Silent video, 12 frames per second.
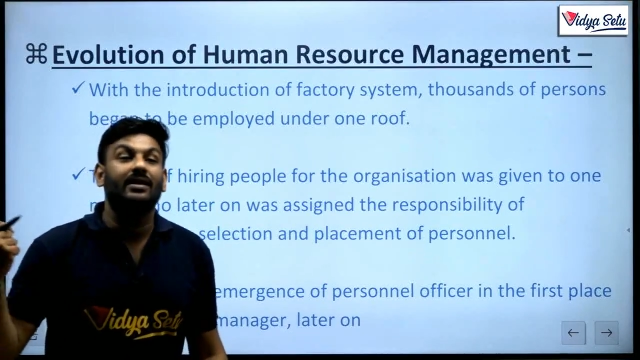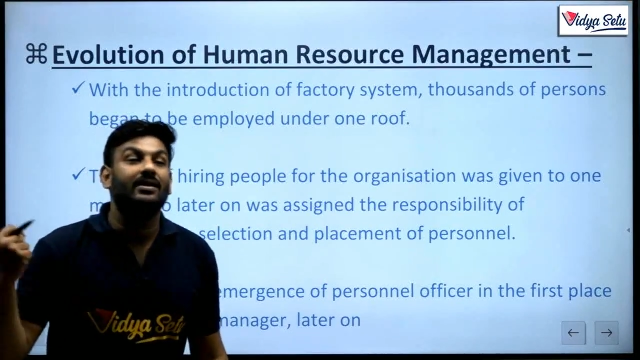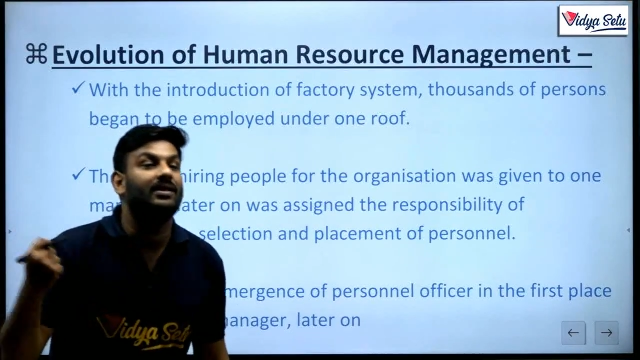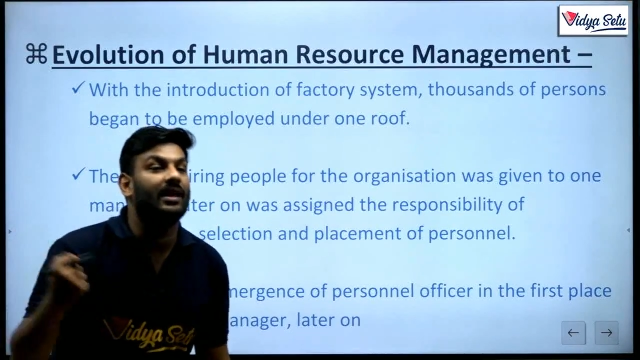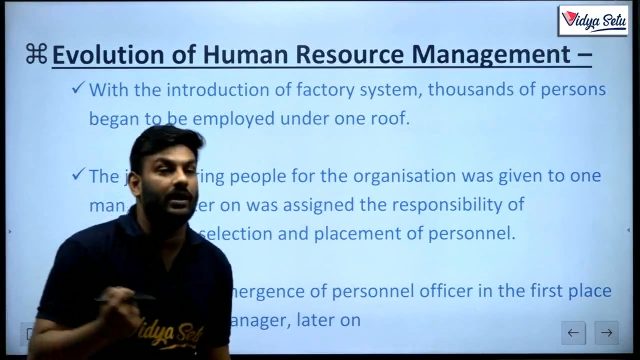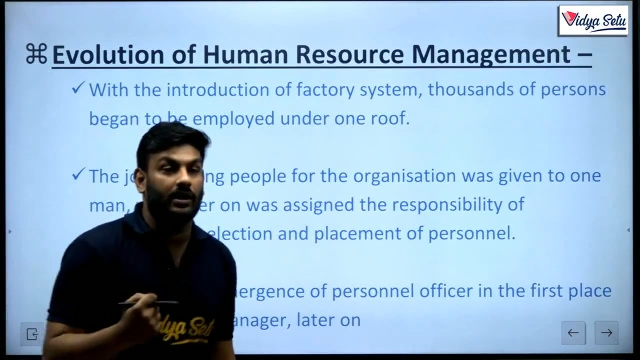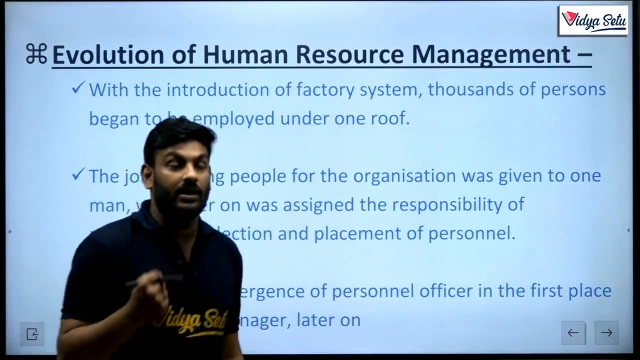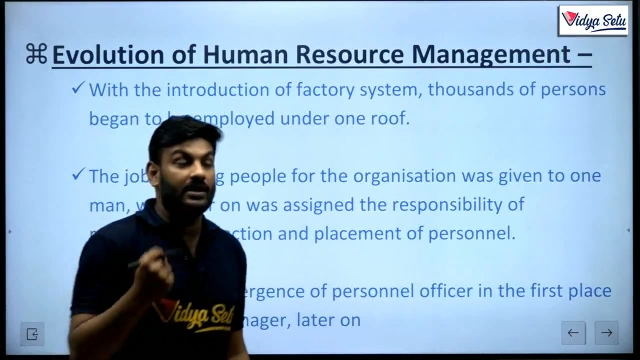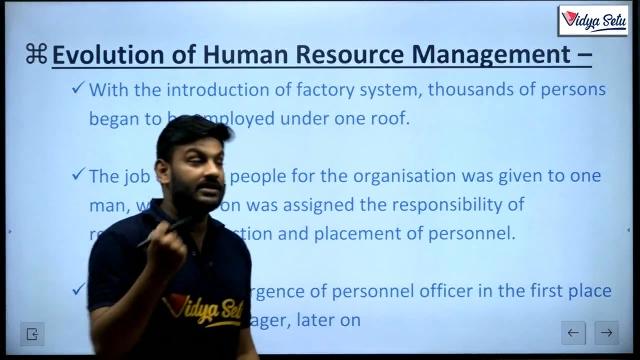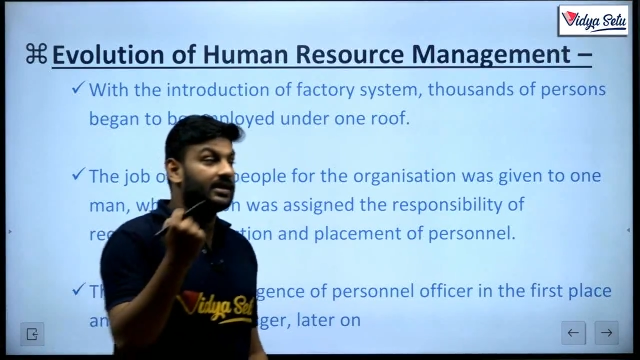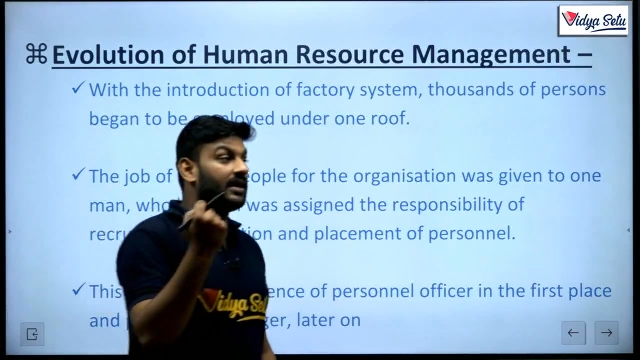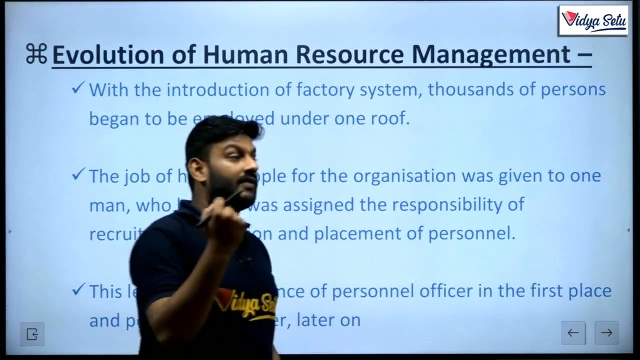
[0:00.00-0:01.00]
thing,
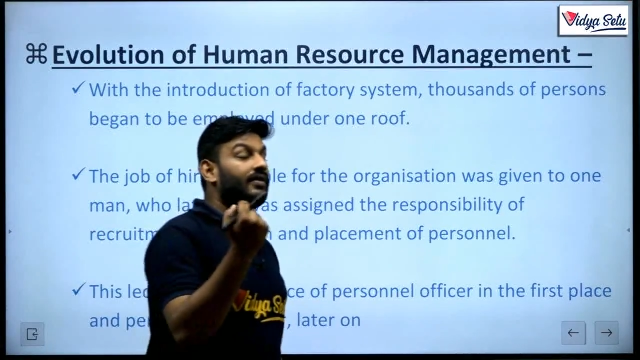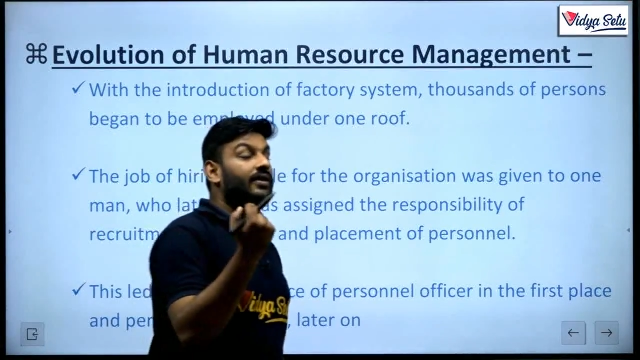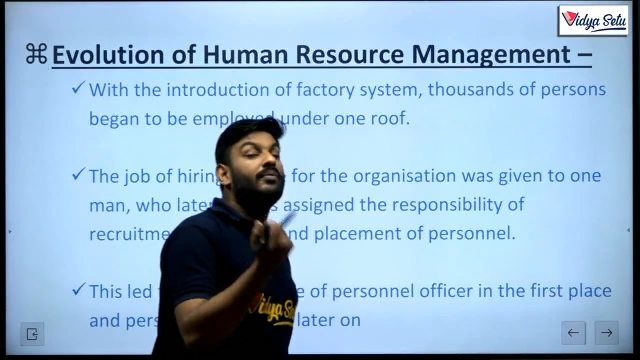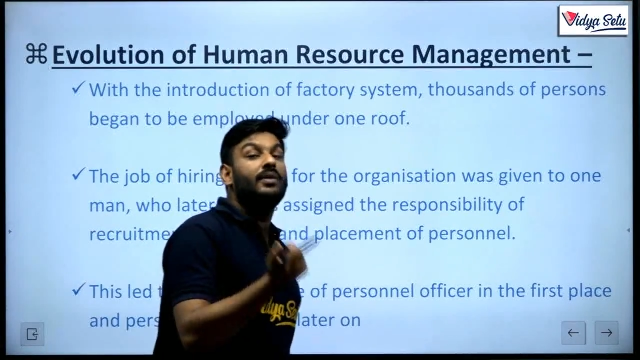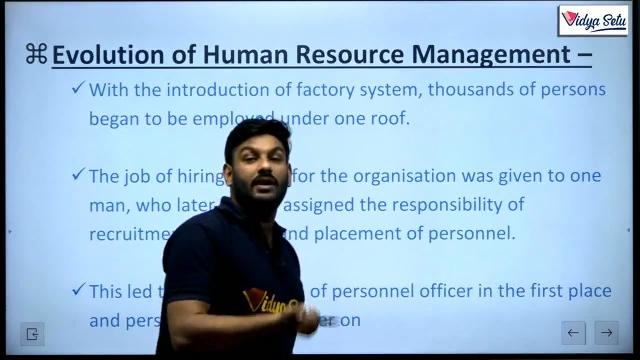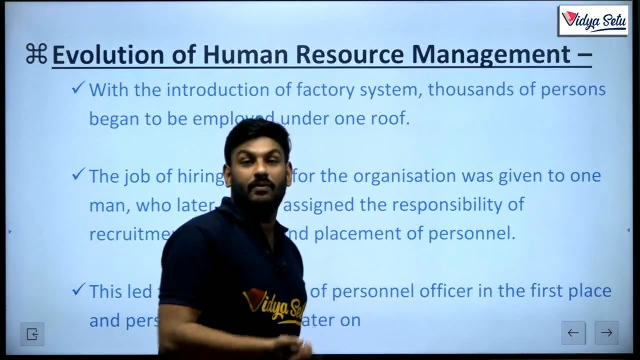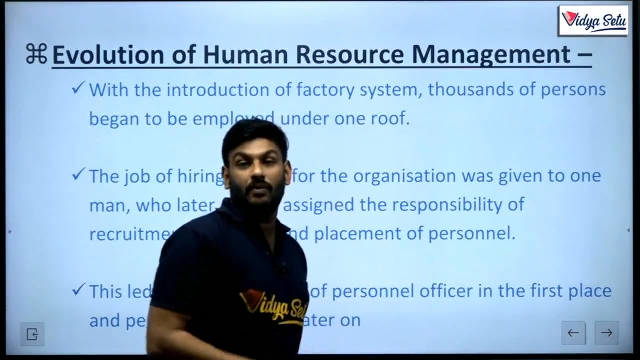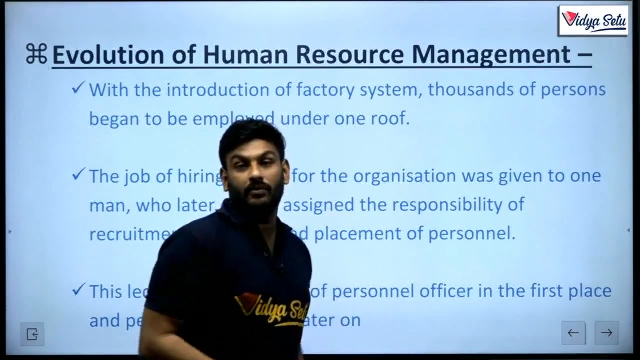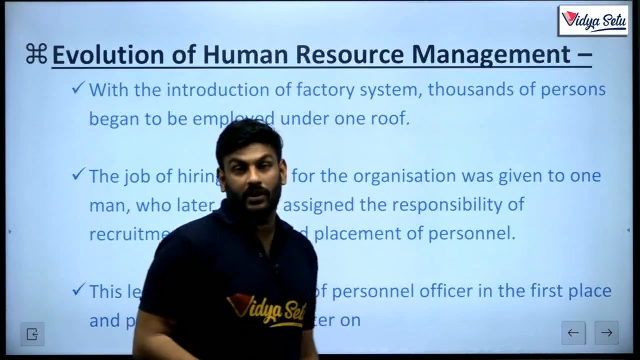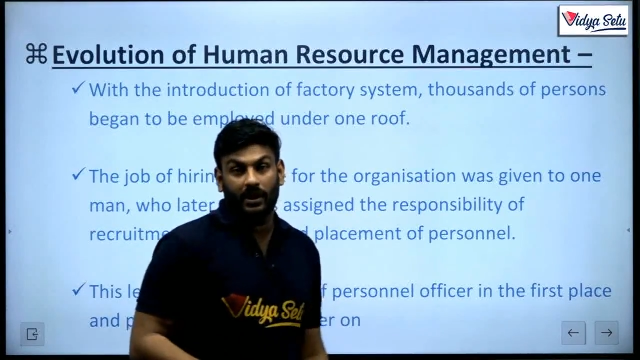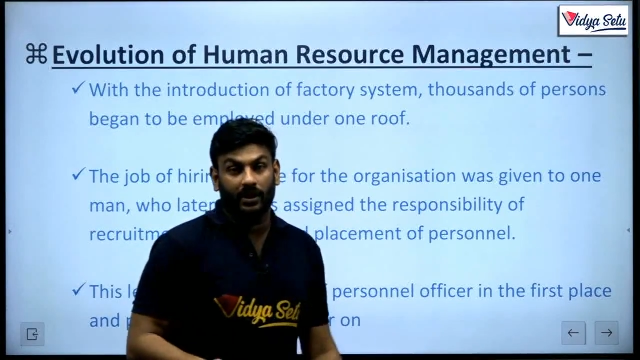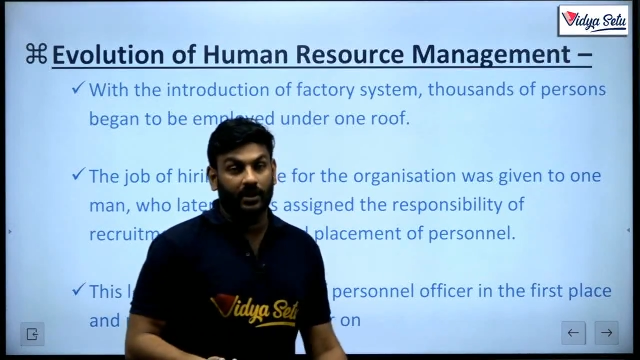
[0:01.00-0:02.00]
each and every minimum
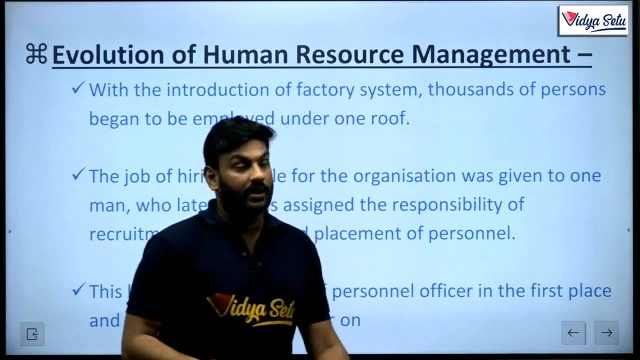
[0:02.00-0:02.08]
thing.